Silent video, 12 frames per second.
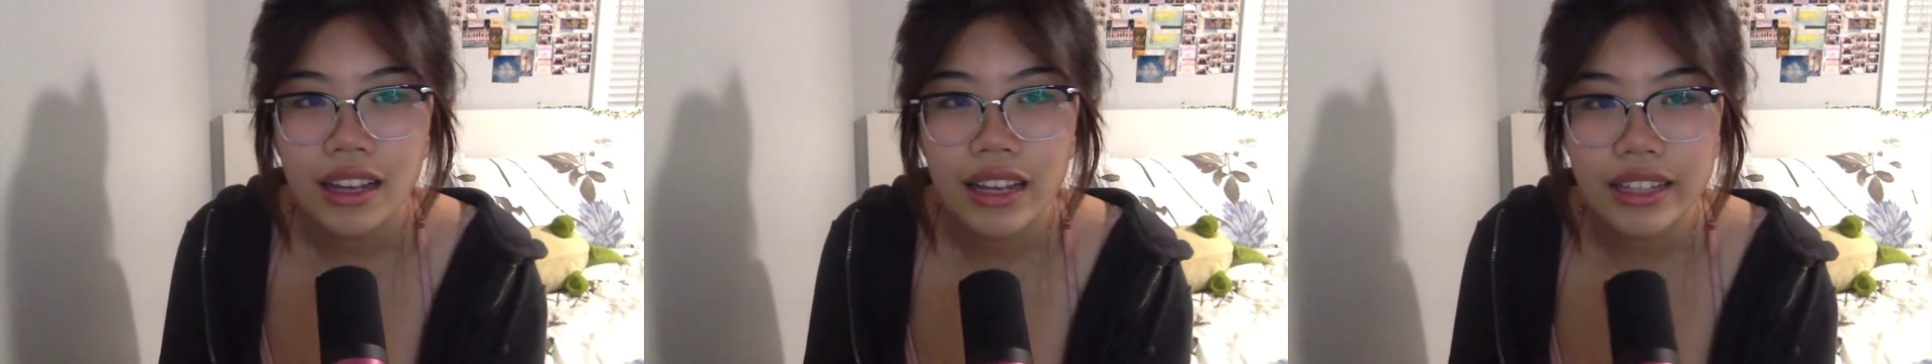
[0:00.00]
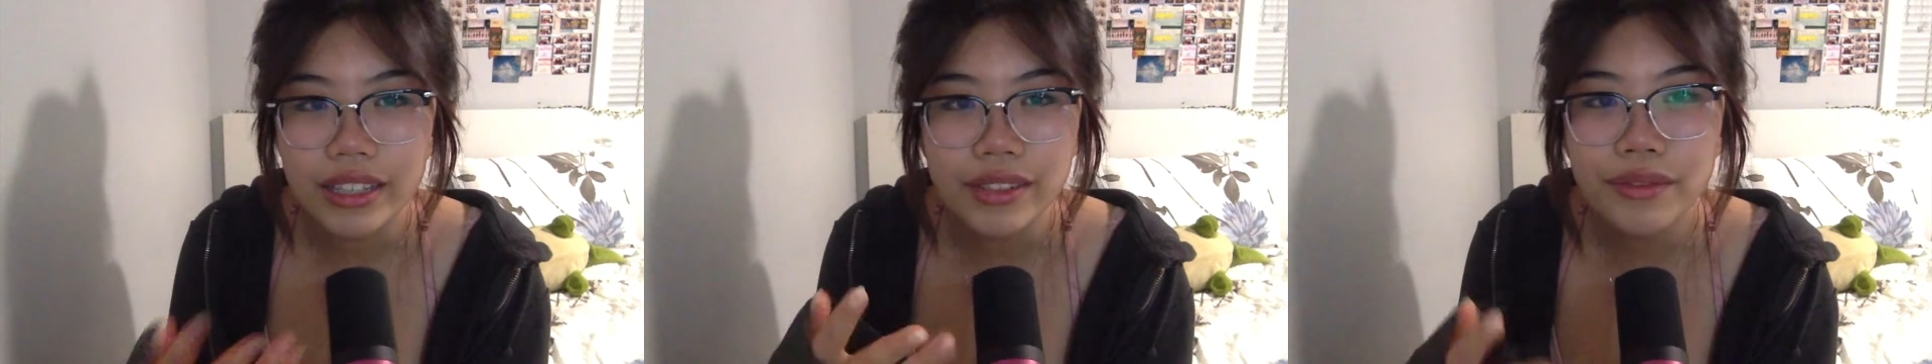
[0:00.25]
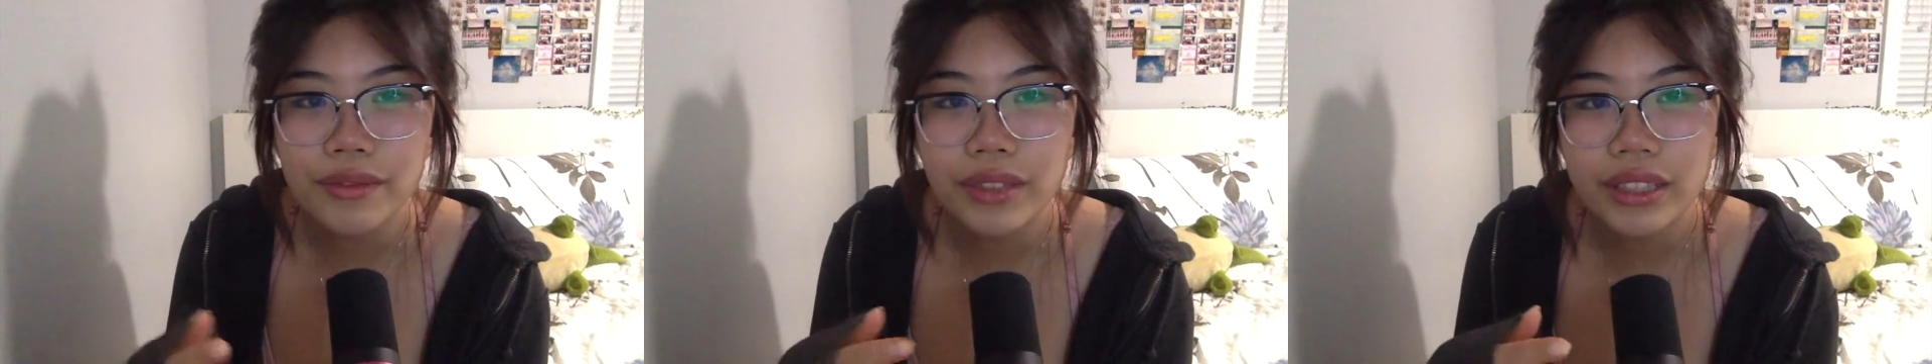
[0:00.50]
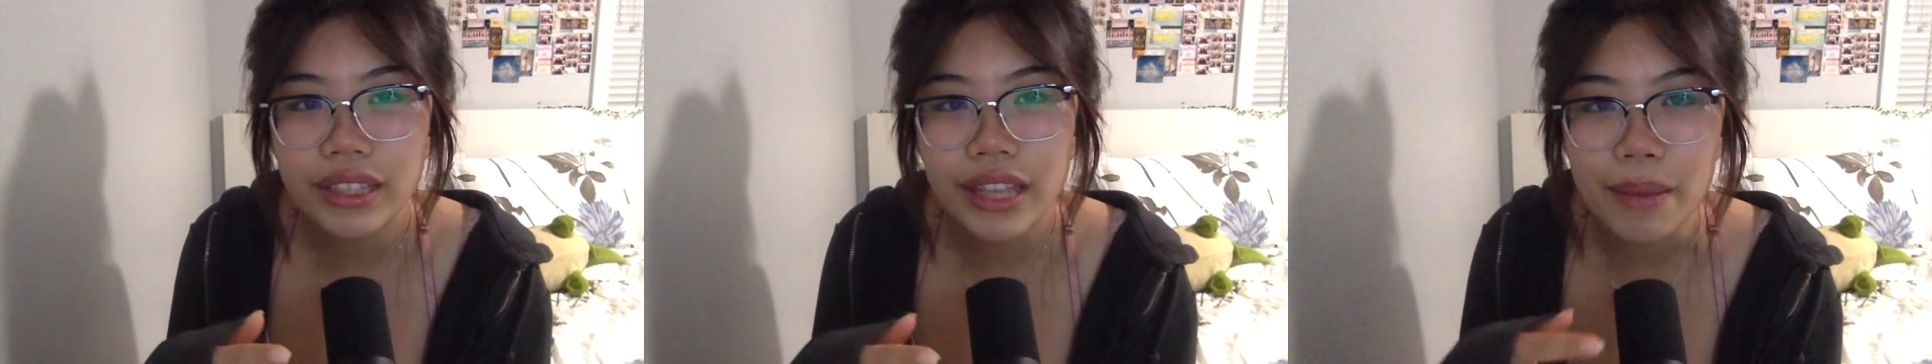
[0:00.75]
it doesn't
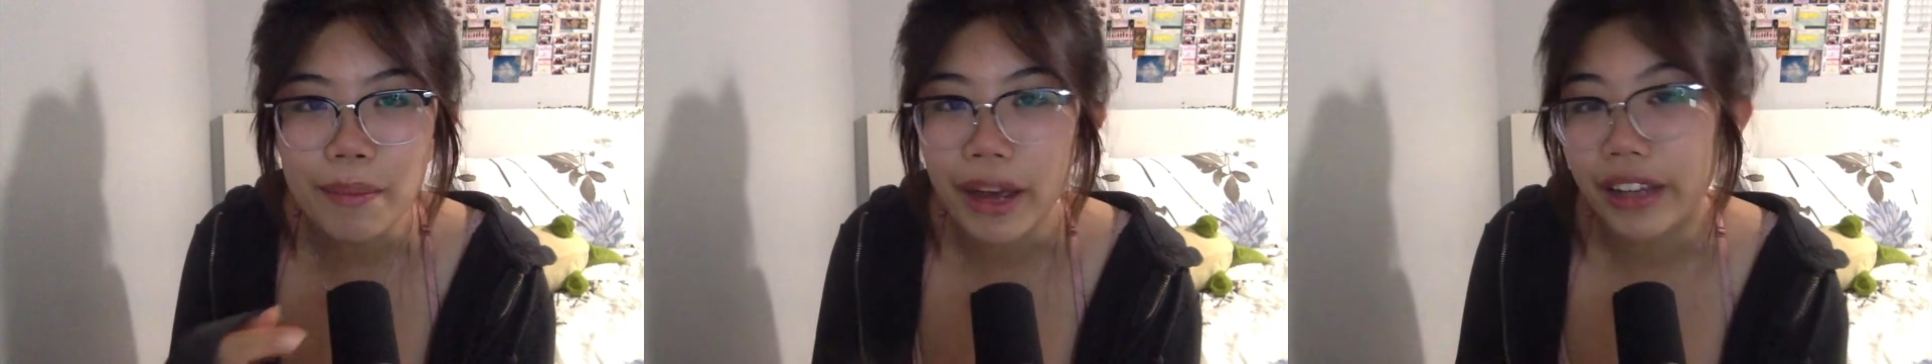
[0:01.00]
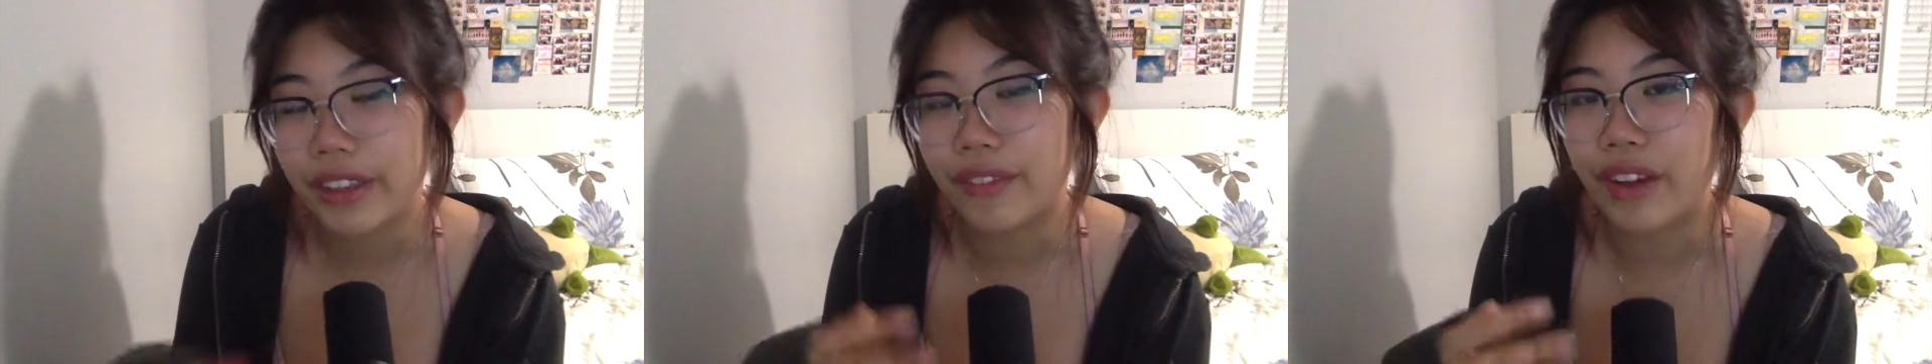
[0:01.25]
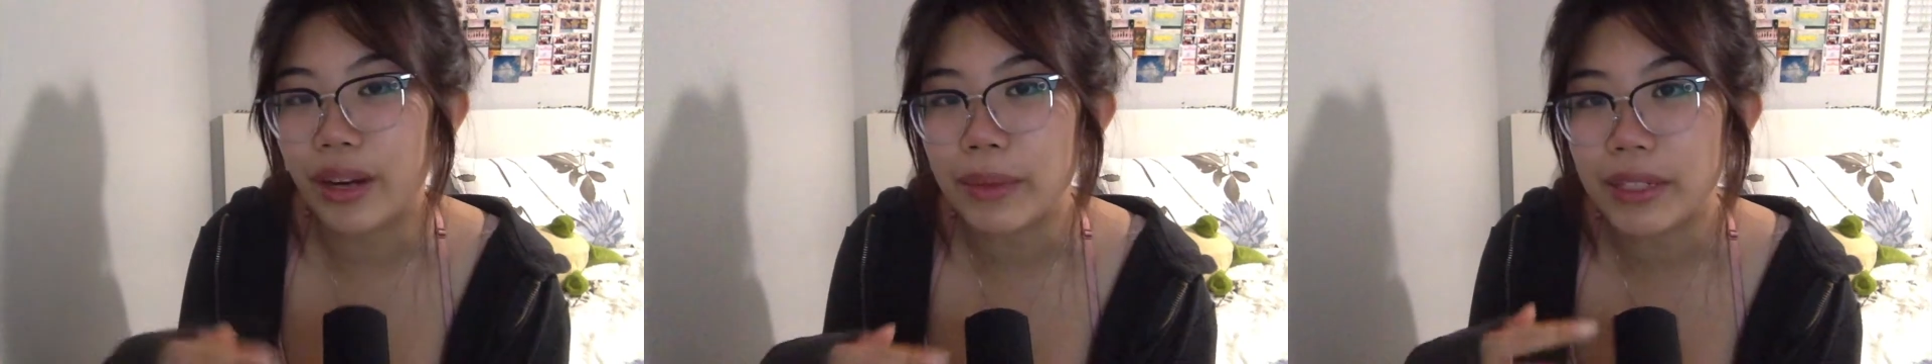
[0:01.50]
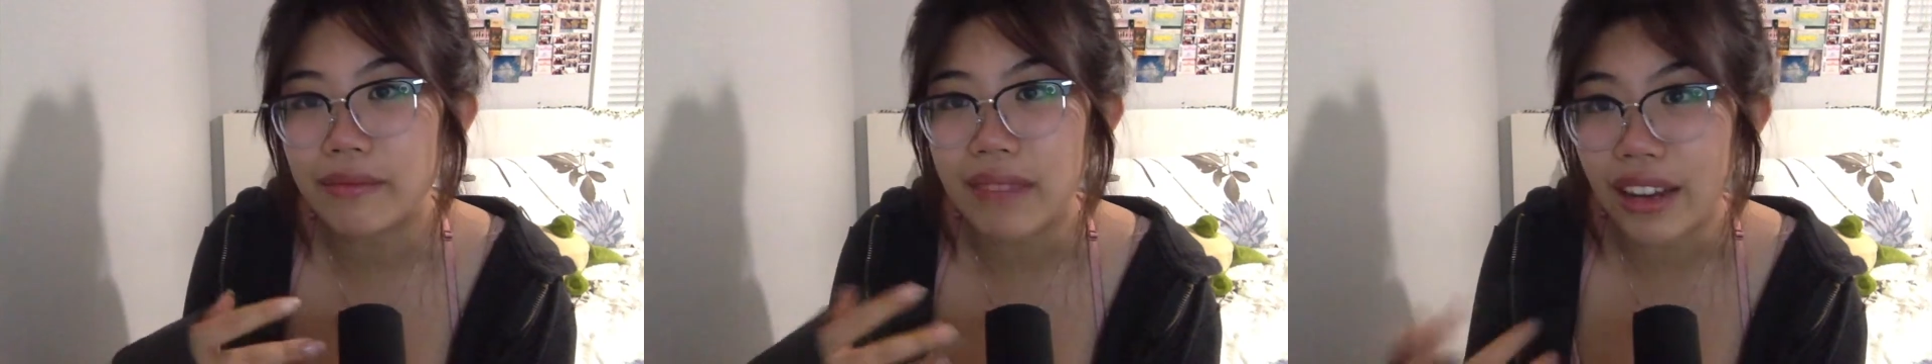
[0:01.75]
really impact the
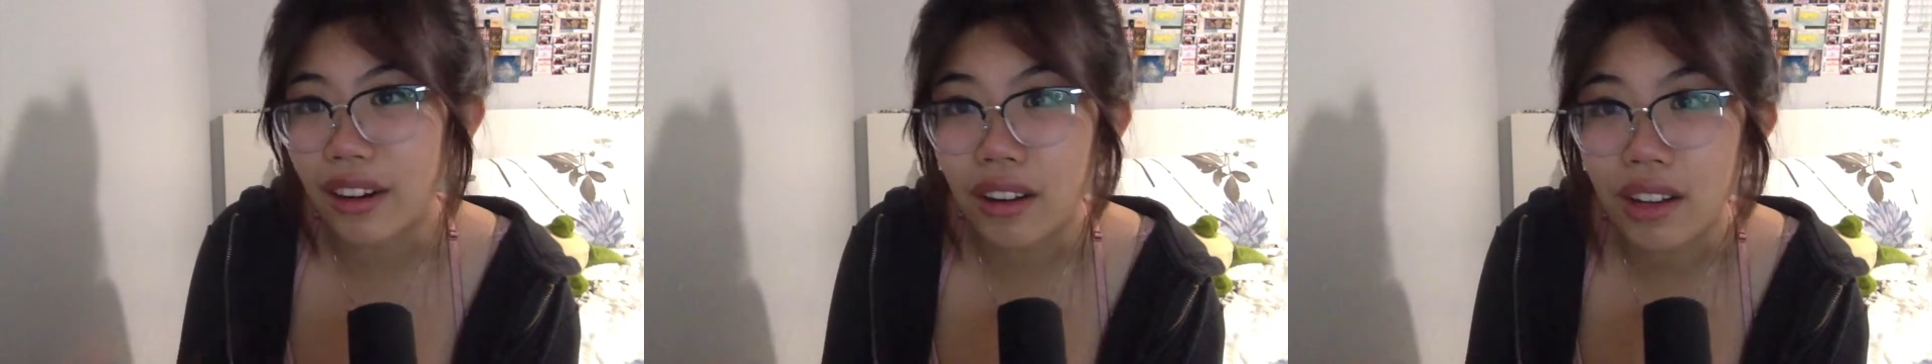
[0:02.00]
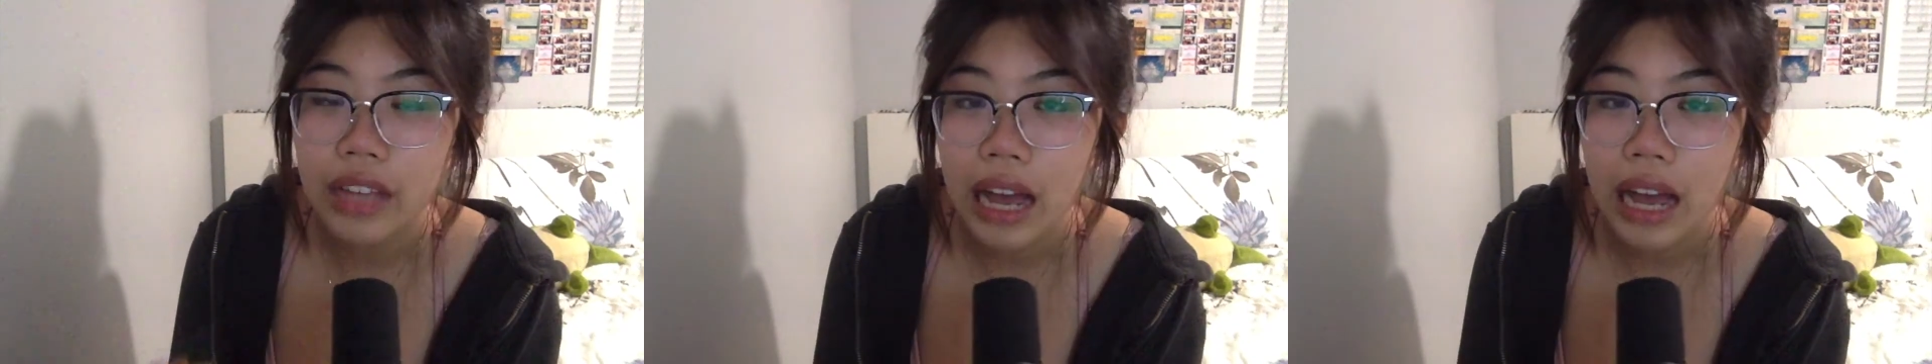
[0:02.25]
environment at all.